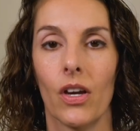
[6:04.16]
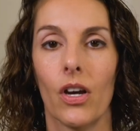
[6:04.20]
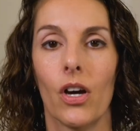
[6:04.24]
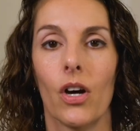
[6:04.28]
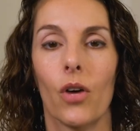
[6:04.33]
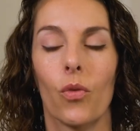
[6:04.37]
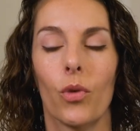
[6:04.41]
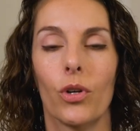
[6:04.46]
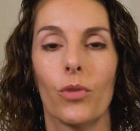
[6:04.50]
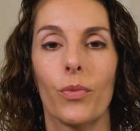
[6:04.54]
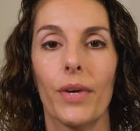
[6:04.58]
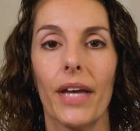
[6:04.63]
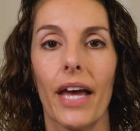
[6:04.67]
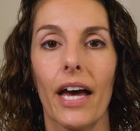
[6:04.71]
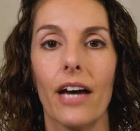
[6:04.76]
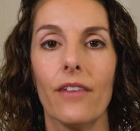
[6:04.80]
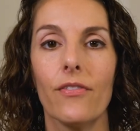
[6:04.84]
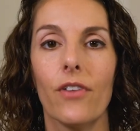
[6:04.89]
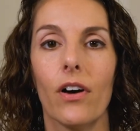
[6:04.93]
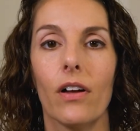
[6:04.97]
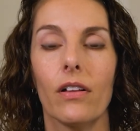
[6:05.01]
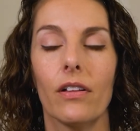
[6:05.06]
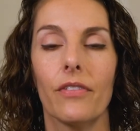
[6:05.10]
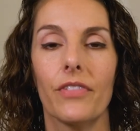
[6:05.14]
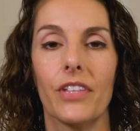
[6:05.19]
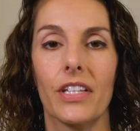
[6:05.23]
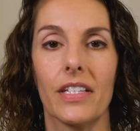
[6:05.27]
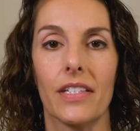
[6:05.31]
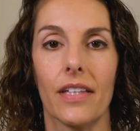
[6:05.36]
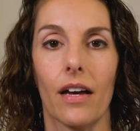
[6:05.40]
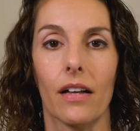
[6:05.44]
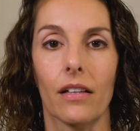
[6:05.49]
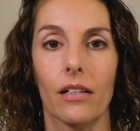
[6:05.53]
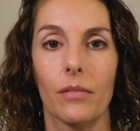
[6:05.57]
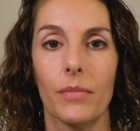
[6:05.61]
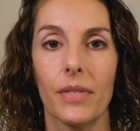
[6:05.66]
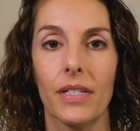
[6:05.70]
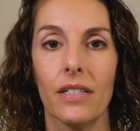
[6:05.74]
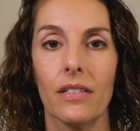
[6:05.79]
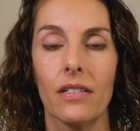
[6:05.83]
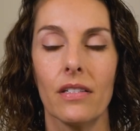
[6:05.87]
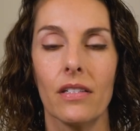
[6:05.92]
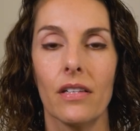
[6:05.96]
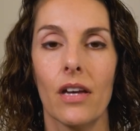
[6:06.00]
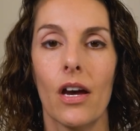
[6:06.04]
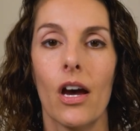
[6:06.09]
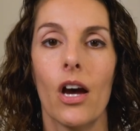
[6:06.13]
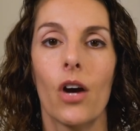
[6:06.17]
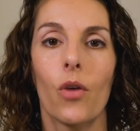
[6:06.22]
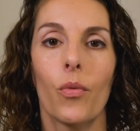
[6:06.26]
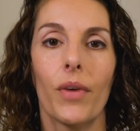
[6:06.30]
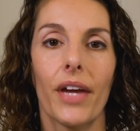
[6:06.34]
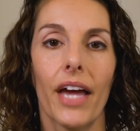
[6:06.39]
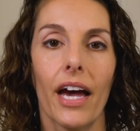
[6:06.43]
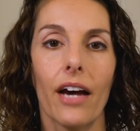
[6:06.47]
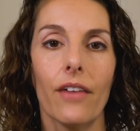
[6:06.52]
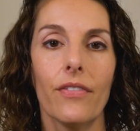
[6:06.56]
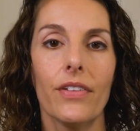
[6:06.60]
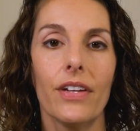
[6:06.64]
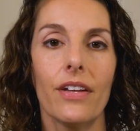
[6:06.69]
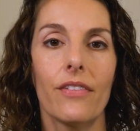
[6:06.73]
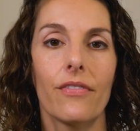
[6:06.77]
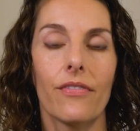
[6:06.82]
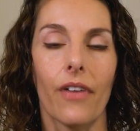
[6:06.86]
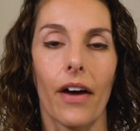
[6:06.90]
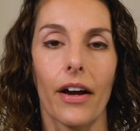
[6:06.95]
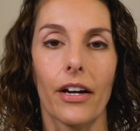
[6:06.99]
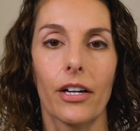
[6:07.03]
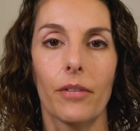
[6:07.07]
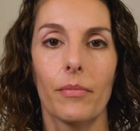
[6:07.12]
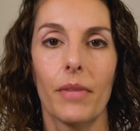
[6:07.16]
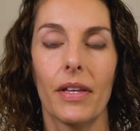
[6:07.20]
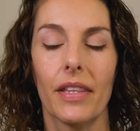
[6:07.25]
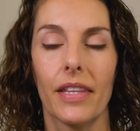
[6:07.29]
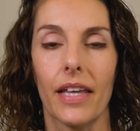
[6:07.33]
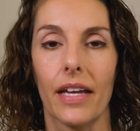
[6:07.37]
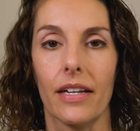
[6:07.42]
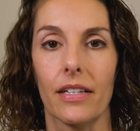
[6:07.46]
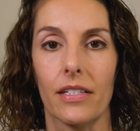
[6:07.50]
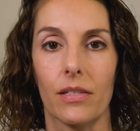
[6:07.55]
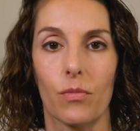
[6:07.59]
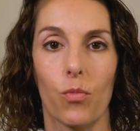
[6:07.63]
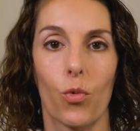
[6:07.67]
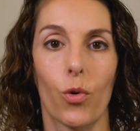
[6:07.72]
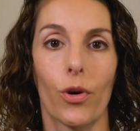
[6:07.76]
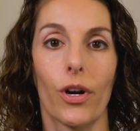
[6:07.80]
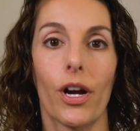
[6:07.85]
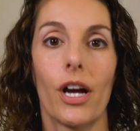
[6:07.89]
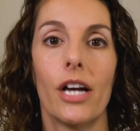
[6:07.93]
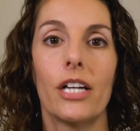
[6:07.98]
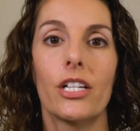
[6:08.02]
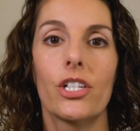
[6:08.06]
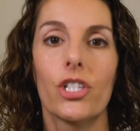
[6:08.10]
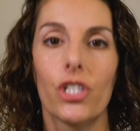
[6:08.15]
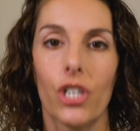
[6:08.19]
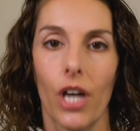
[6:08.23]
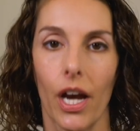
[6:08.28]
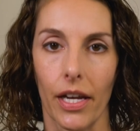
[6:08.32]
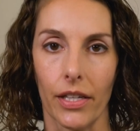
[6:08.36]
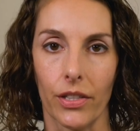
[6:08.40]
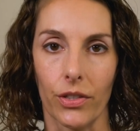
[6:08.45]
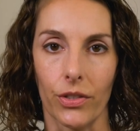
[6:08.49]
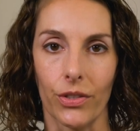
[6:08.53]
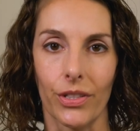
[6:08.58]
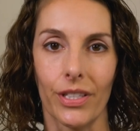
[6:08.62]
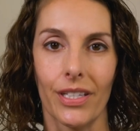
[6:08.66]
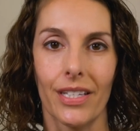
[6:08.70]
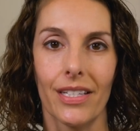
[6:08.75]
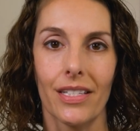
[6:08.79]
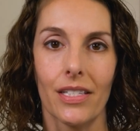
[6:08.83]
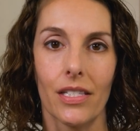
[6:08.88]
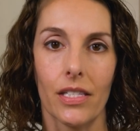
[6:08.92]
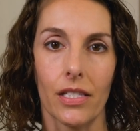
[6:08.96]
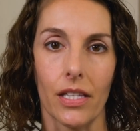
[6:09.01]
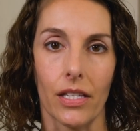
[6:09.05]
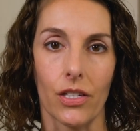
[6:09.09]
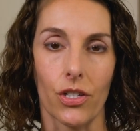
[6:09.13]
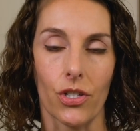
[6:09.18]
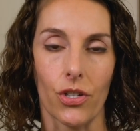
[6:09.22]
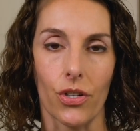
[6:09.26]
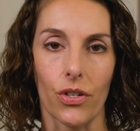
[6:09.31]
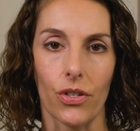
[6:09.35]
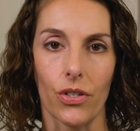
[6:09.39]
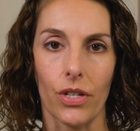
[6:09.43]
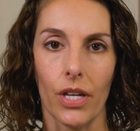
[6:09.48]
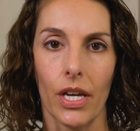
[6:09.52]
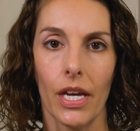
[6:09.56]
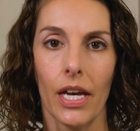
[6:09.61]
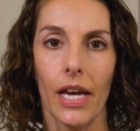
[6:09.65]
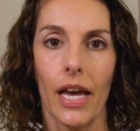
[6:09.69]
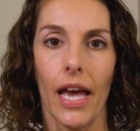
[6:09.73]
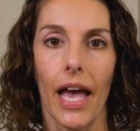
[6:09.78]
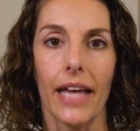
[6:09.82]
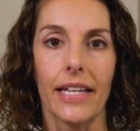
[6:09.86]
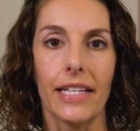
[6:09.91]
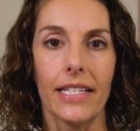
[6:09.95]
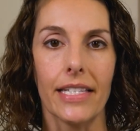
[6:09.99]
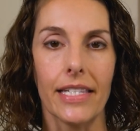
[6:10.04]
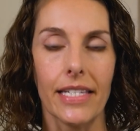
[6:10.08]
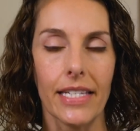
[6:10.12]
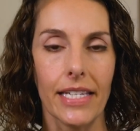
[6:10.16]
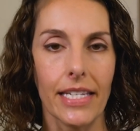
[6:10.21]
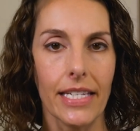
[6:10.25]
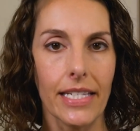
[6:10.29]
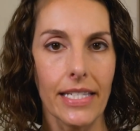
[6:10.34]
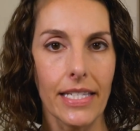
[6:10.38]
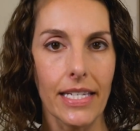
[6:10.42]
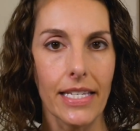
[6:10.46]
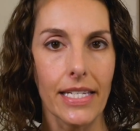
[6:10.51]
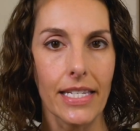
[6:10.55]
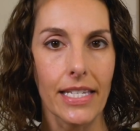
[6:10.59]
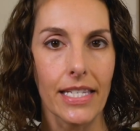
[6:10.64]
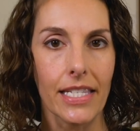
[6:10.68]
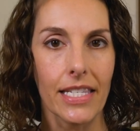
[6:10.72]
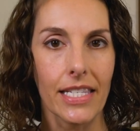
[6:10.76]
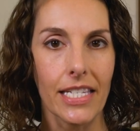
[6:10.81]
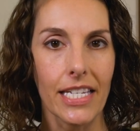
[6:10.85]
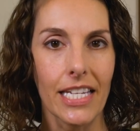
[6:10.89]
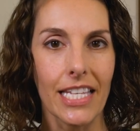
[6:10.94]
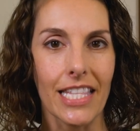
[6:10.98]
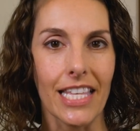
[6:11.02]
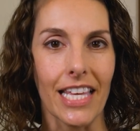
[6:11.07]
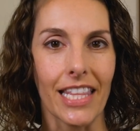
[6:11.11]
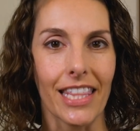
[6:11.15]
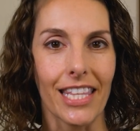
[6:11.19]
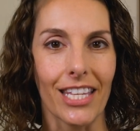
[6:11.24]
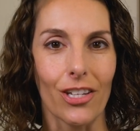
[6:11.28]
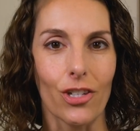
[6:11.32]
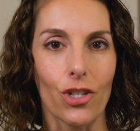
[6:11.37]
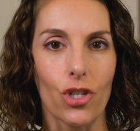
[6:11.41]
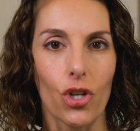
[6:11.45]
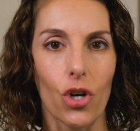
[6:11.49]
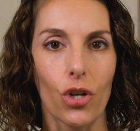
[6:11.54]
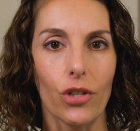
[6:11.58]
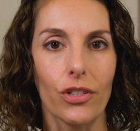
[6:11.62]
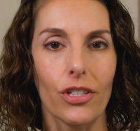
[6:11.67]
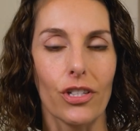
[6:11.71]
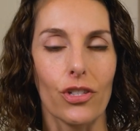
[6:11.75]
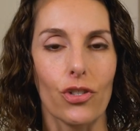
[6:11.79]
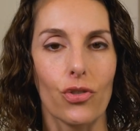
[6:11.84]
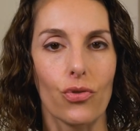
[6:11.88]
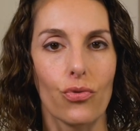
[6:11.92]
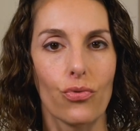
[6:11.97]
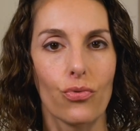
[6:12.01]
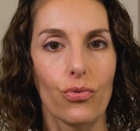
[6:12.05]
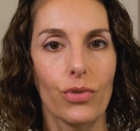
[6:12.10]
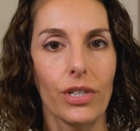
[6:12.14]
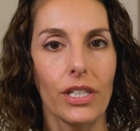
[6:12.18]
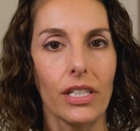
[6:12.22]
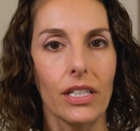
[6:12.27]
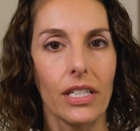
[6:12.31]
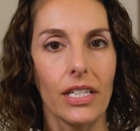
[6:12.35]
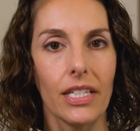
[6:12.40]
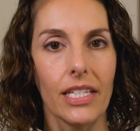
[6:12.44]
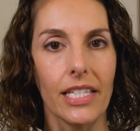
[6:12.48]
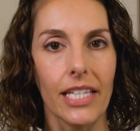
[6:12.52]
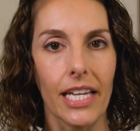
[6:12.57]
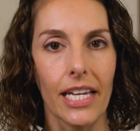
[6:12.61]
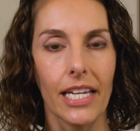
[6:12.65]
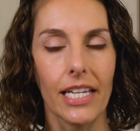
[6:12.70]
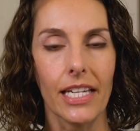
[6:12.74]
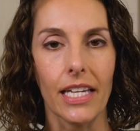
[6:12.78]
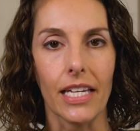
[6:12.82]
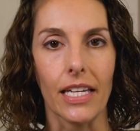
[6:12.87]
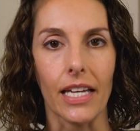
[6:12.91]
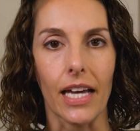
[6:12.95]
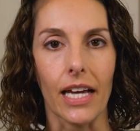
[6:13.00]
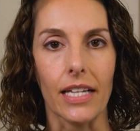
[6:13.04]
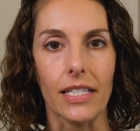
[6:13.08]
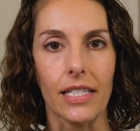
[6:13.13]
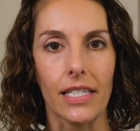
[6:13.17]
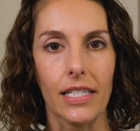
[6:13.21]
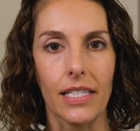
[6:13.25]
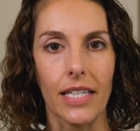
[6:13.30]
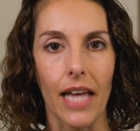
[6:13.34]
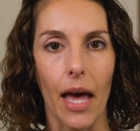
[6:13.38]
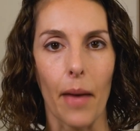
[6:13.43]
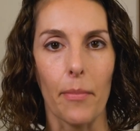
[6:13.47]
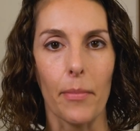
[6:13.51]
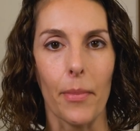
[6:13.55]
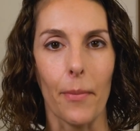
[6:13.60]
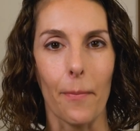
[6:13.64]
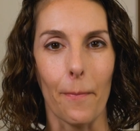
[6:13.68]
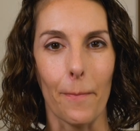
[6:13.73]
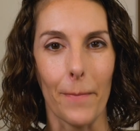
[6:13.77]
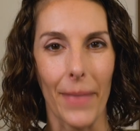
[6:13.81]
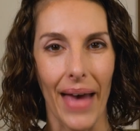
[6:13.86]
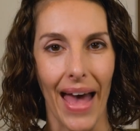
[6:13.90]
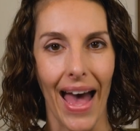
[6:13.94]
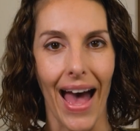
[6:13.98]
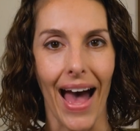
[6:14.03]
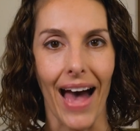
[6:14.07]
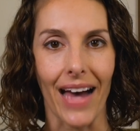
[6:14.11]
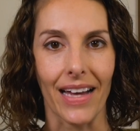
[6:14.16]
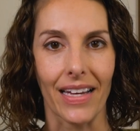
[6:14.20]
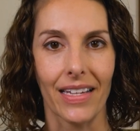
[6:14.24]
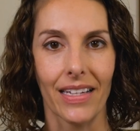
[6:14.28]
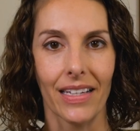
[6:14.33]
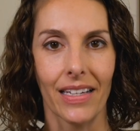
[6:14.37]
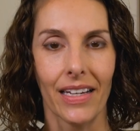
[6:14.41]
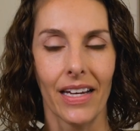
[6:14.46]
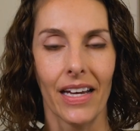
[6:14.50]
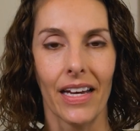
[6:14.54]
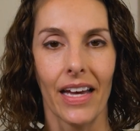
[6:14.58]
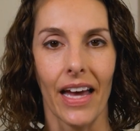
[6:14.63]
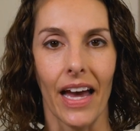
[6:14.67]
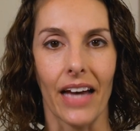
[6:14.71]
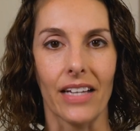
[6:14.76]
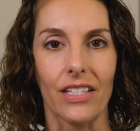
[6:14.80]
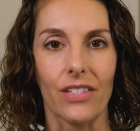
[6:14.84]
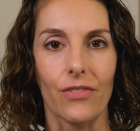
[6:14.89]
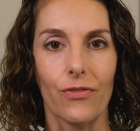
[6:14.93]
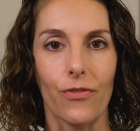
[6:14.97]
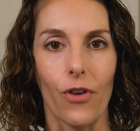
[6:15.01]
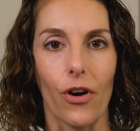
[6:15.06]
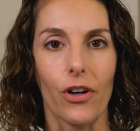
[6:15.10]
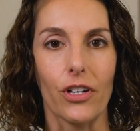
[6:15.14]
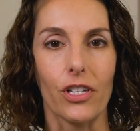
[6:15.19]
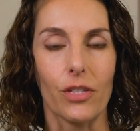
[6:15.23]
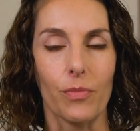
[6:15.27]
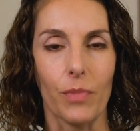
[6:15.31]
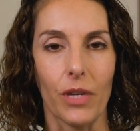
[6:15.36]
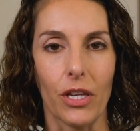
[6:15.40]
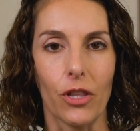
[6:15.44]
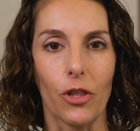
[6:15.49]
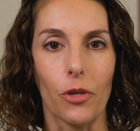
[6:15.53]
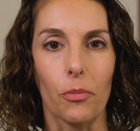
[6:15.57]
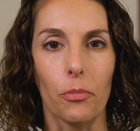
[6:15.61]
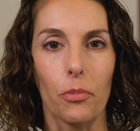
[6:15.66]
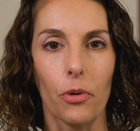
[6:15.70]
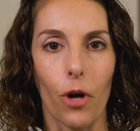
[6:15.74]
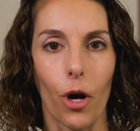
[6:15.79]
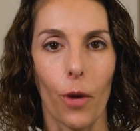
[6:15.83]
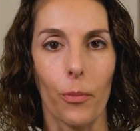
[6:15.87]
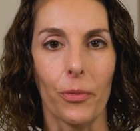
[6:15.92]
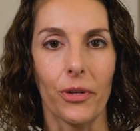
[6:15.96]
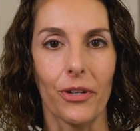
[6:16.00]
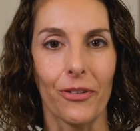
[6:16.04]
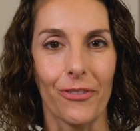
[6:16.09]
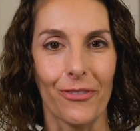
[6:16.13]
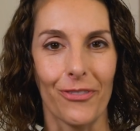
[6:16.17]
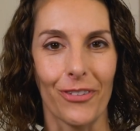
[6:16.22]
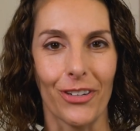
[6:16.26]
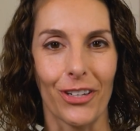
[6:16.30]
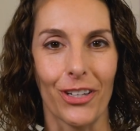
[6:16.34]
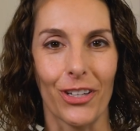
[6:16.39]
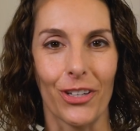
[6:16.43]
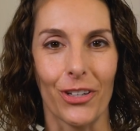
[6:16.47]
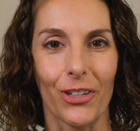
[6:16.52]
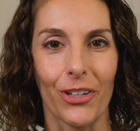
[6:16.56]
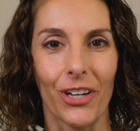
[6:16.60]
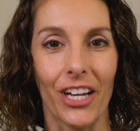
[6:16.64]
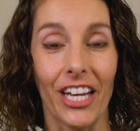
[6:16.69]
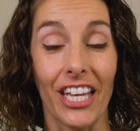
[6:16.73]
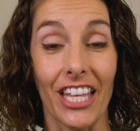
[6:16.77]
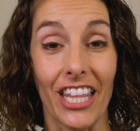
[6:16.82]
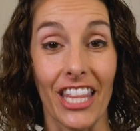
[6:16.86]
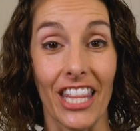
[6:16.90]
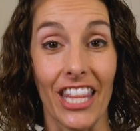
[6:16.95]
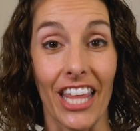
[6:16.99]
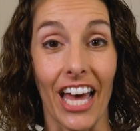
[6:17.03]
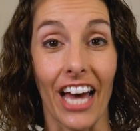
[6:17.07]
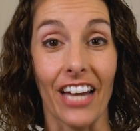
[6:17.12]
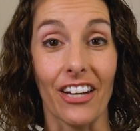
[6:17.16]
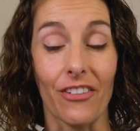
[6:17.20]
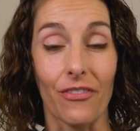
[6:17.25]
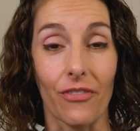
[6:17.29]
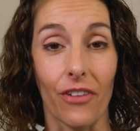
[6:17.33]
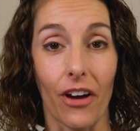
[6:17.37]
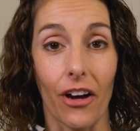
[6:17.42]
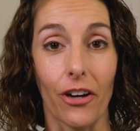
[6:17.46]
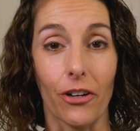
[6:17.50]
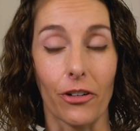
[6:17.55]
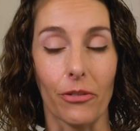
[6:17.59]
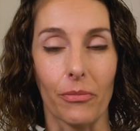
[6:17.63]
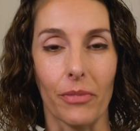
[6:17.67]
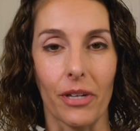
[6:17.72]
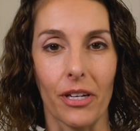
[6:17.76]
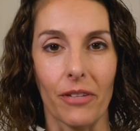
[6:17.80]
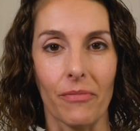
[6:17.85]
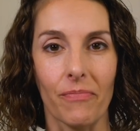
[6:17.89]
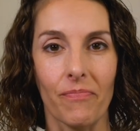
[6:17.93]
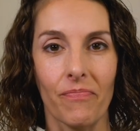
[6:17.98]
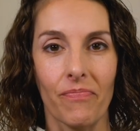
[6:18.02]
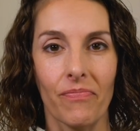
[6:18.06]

When we have all of these elements, we have an environment that is more child-centered, and it's easy to see that the adult is really taking a step back as far as being the prominent figure in that environment.